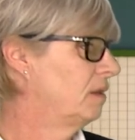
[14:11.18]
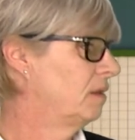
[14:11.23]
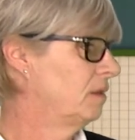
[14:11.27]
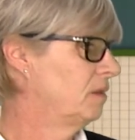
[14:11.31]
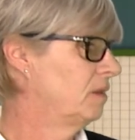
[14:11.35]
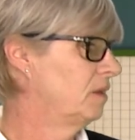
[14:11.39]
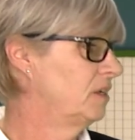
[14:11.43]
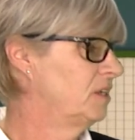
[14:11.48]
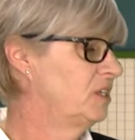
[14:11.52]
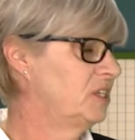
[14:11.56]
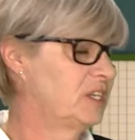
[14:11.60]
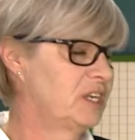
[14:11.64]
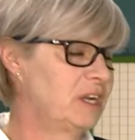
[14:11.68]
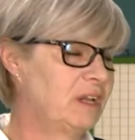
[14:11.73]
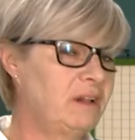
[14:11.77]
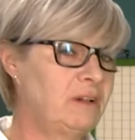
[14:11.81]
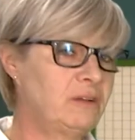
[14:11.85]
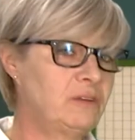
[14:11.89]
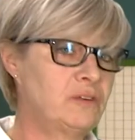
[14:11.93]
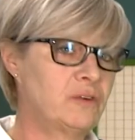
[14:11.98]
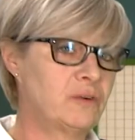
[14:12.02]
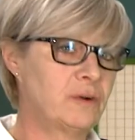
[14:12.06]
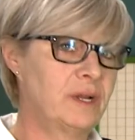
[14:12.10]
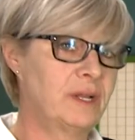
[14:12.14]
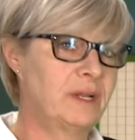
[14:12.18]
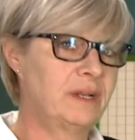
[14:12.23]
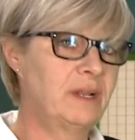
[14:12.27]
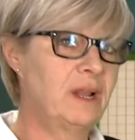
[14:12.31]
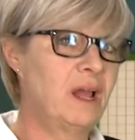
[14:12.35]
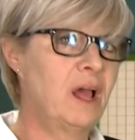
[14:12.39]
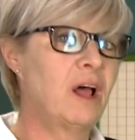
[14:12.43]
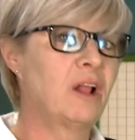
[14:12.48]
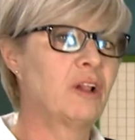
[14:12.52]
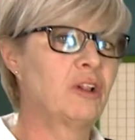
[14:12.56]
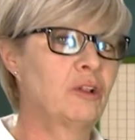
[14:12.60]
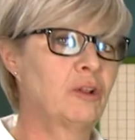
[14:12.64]
The
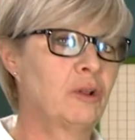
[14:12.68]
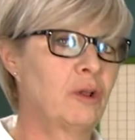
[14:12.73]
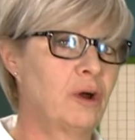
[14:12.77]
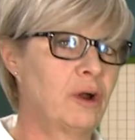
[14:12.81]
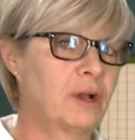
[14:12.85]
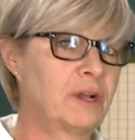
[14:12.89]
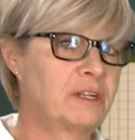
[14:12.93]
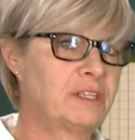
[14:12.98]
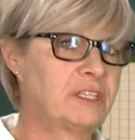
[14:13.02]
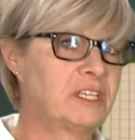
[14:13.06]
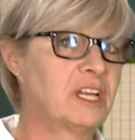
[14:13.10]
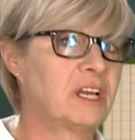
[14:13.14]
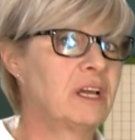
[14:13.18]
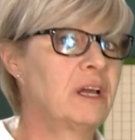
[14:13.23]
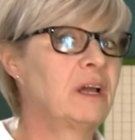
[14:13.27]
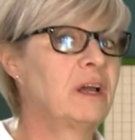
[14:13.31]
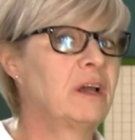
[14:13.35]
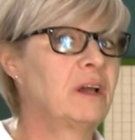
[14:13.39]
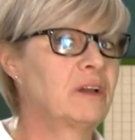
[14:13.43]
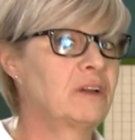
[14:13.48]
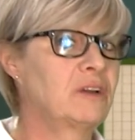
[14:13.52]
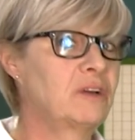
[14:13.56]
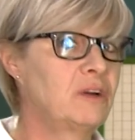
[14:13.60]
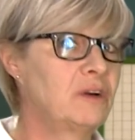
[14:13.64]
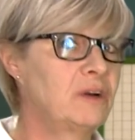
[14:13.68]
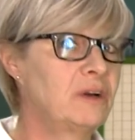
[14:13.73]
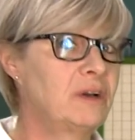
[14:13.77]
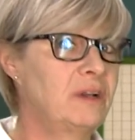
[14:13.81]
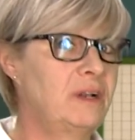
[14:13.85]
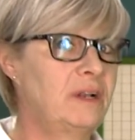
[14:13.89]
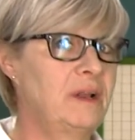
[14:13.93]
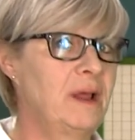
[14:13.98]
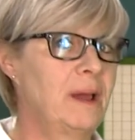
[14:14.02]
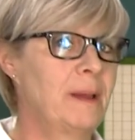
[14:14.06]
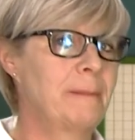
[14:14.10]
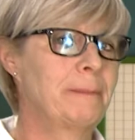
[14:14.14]
children looked
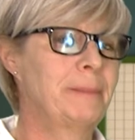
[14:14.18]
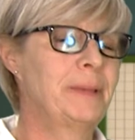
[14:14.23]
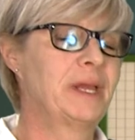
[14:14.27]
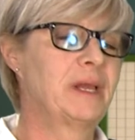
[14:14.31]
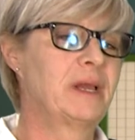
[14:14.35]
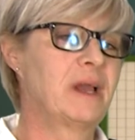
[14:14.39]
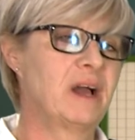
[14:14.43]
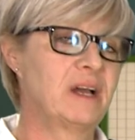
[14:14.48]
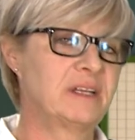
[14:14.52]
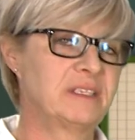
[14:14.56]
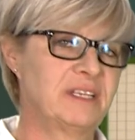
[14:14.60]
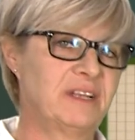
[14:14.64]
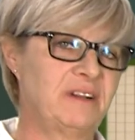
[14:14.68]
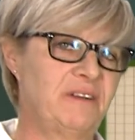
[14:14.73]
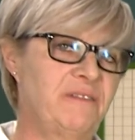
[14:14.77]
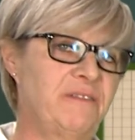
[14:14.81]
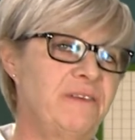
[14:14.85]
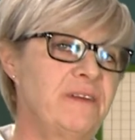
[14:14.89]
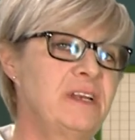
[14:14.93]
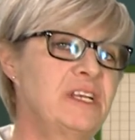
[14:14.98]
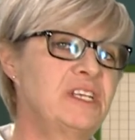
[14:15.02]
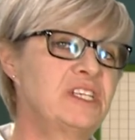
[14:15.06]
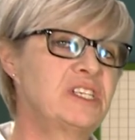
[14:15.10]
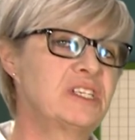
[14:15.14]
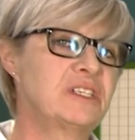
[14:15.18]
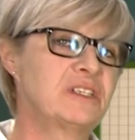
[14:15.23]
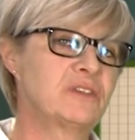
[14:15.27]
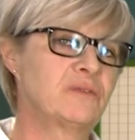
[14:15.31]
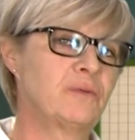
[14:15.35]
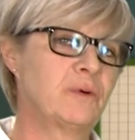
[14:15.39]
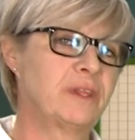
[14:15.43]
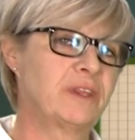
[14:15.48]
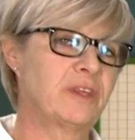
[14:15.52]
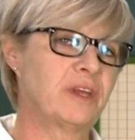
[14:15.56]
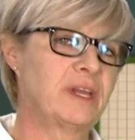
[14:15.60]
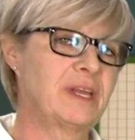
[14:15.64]
Good, because it finishes
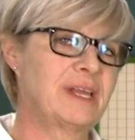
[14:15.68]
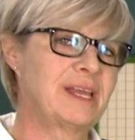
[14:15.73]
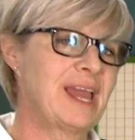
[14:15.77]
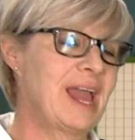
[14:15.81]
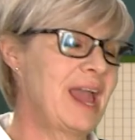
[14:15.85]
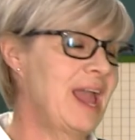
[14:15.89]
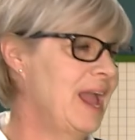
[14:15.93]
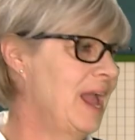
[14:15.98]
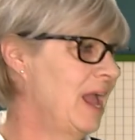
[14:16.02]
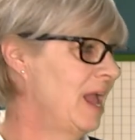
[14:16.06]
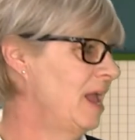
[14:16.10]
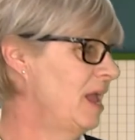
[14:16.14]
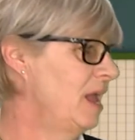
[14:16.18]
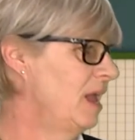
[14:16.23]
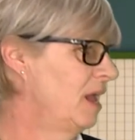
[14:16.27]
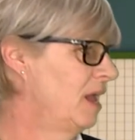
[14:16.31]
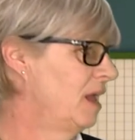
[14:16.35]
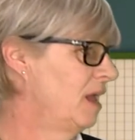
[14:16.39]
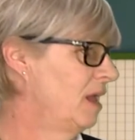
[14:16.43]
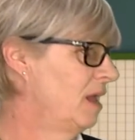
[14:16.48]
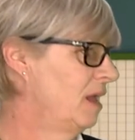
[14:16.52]
with a K,